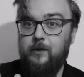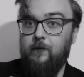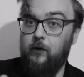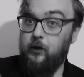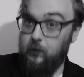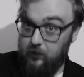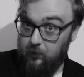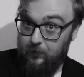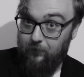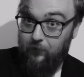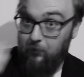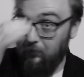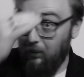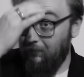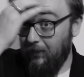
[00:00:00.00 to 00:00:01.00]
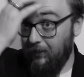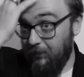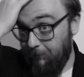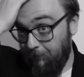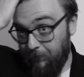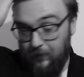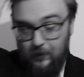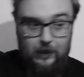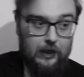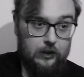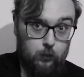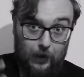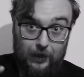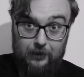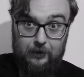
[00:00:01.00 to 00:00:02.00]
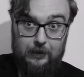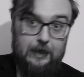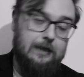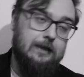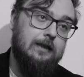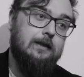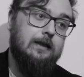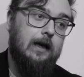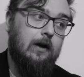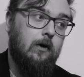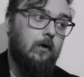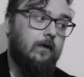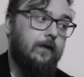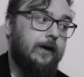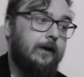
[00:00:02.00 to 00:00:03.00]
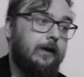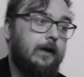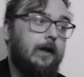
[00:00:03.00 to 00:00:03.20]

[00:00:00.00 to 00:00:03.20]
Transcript: I've always wanted to be a film director as well as an author.